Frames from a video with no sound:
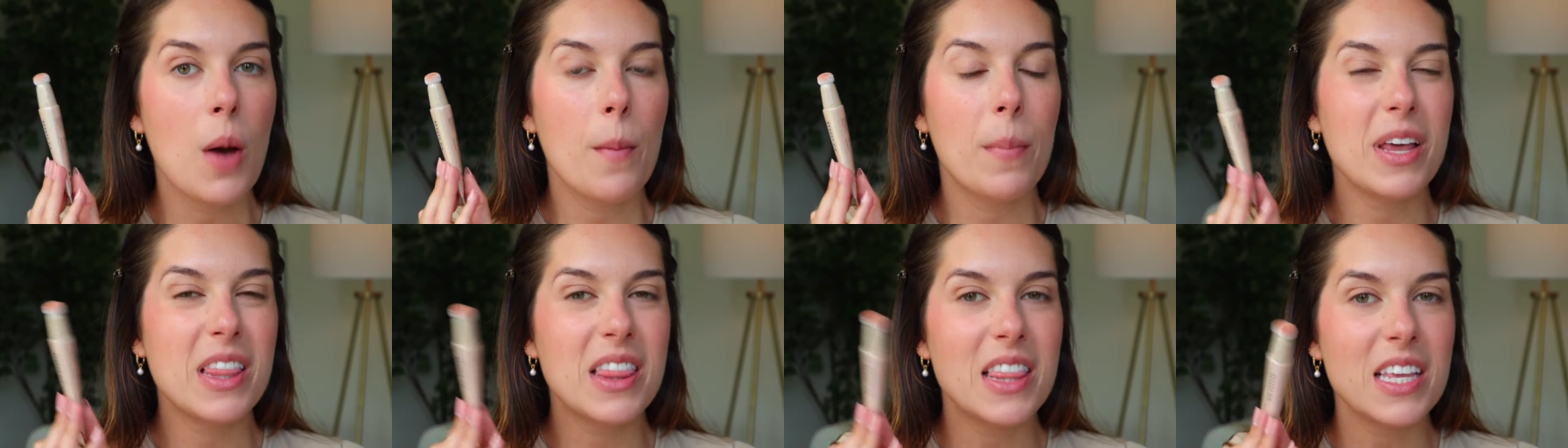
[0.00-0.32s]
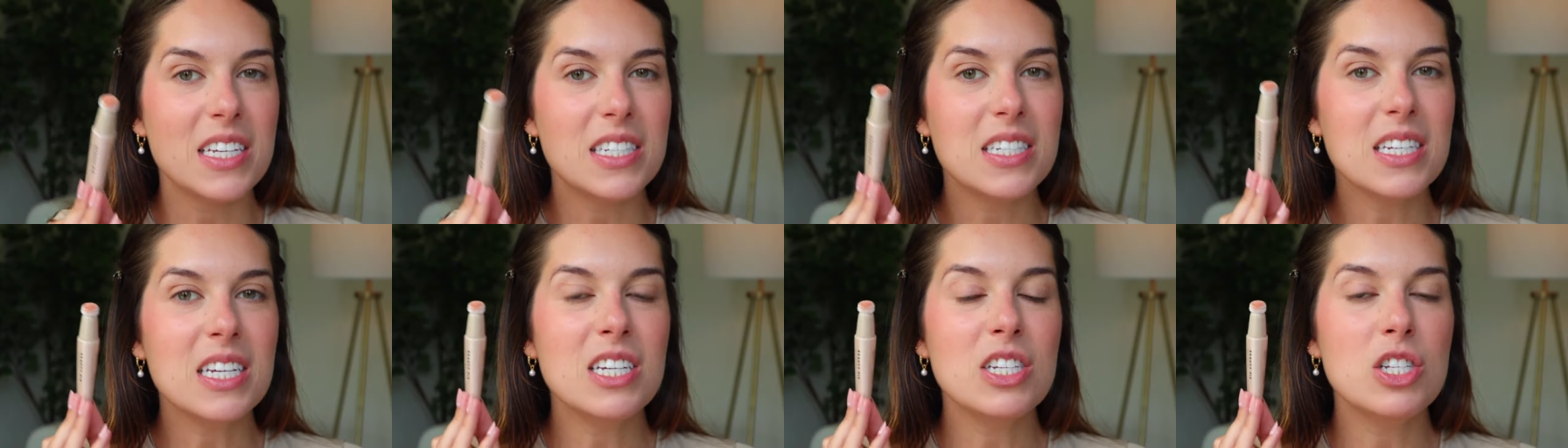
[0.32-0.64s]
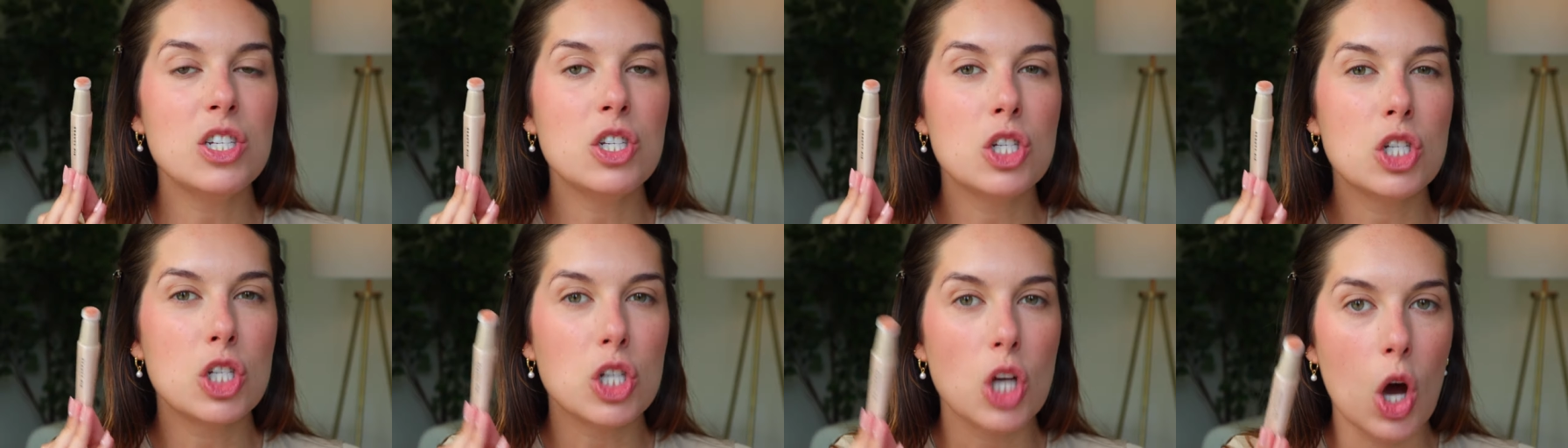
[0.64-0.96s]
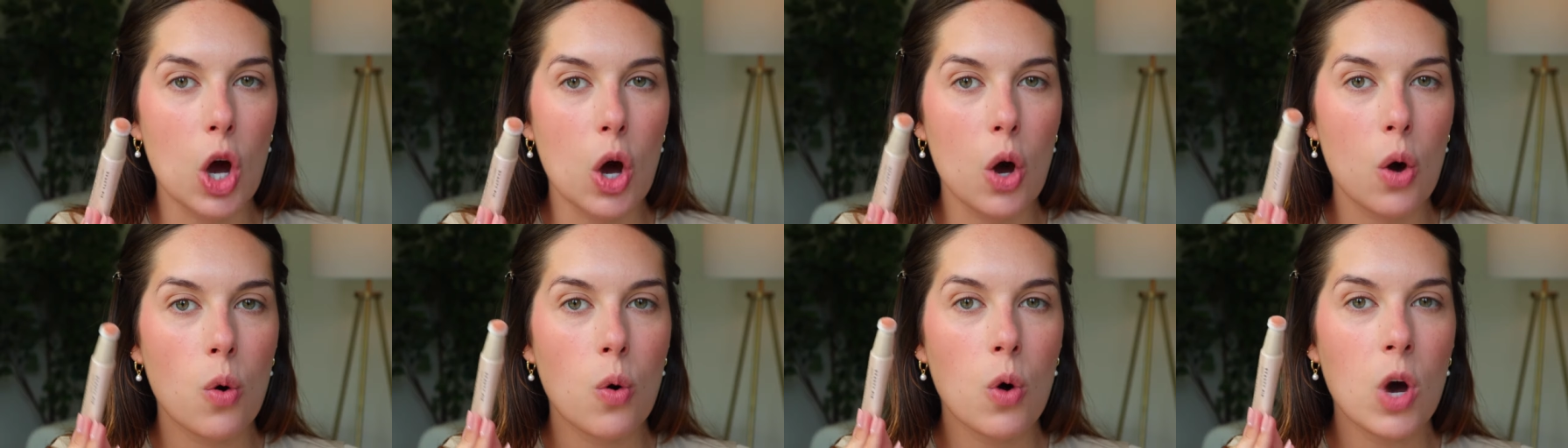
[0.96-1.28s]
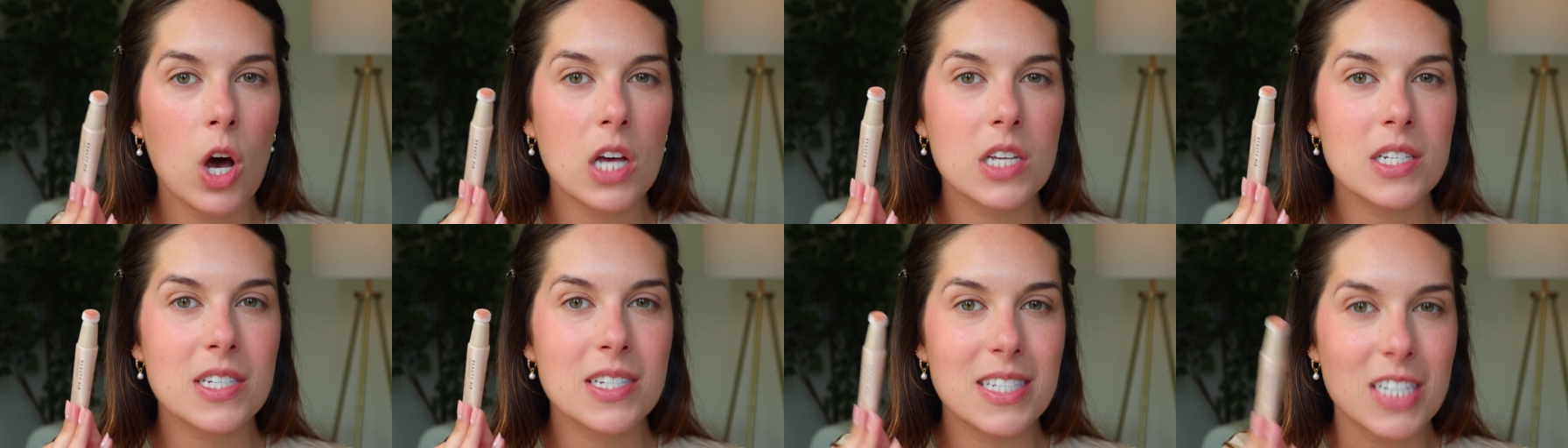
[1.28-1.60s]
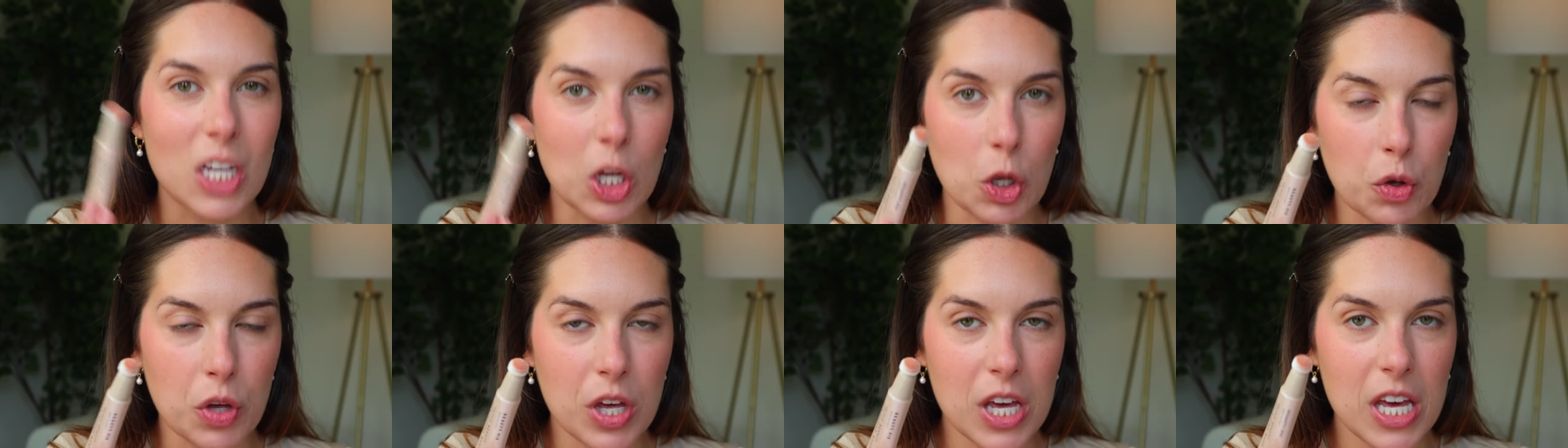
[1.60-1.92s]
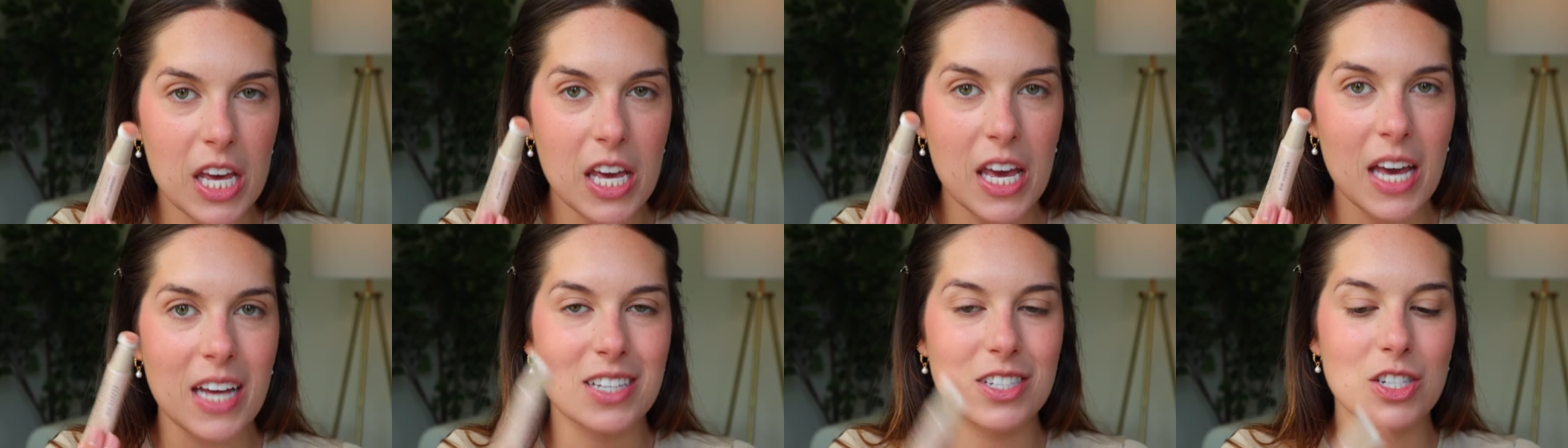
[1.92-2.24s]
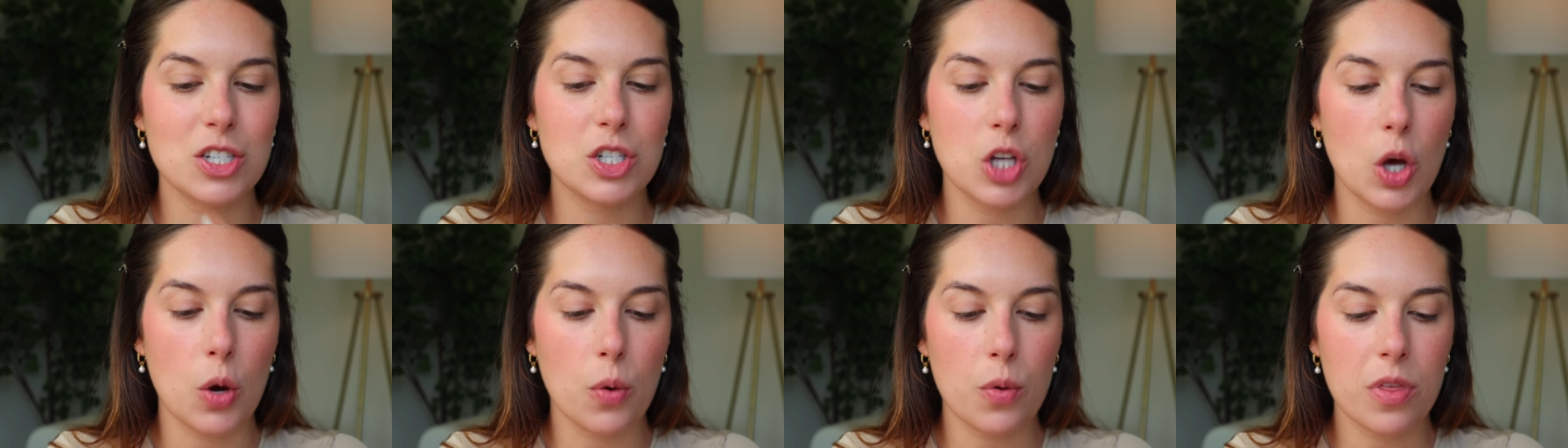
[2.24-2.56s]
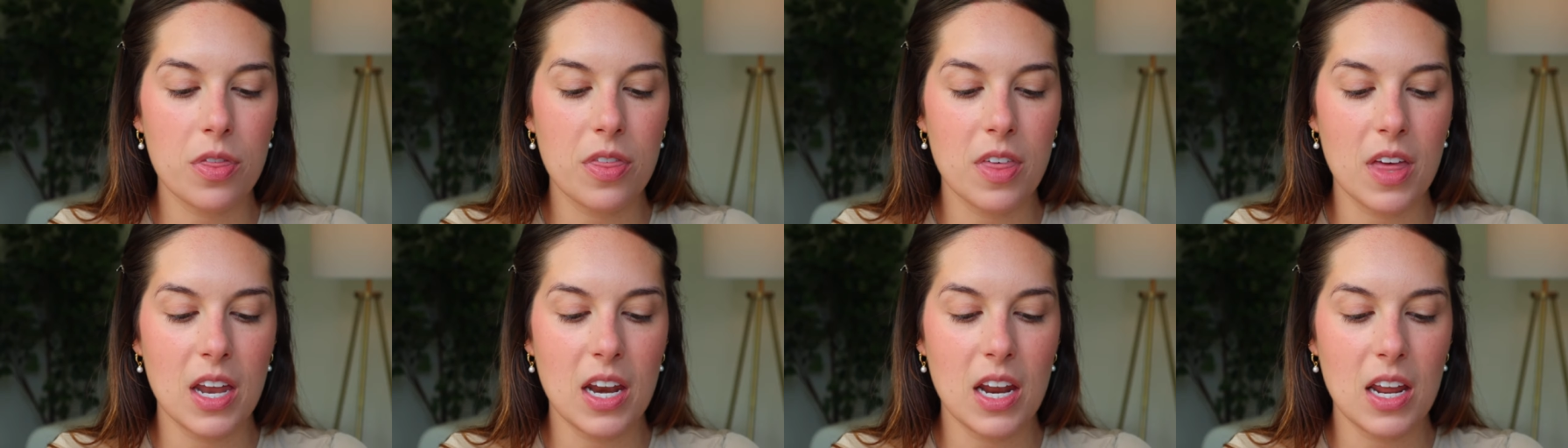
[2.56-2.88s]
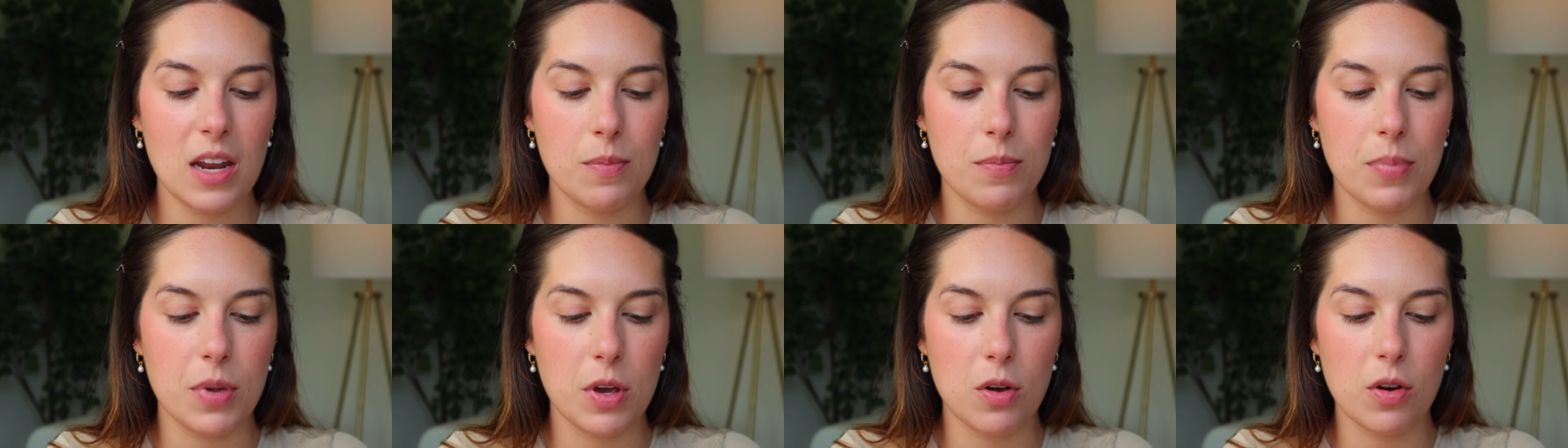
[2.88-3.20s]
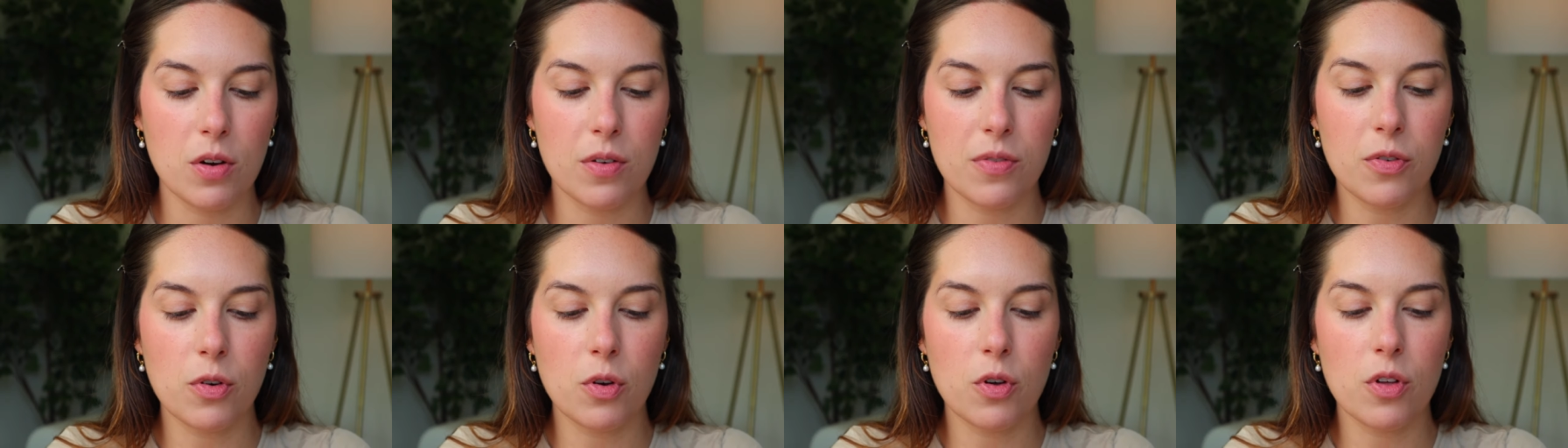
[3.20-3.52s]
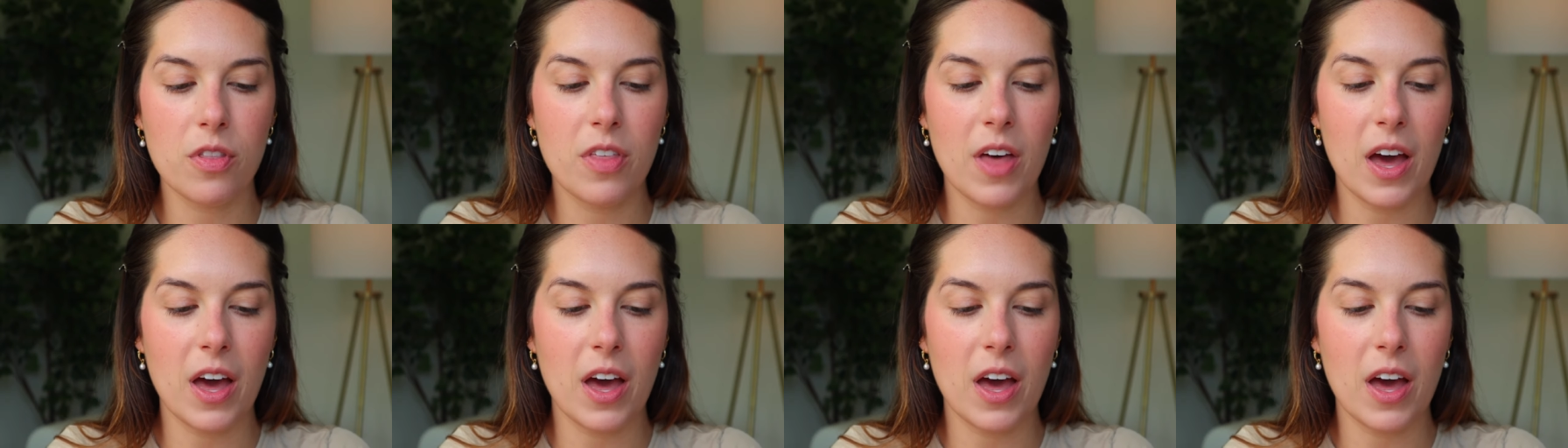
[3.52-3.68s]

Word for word: but this is so silky and so thin and beautiful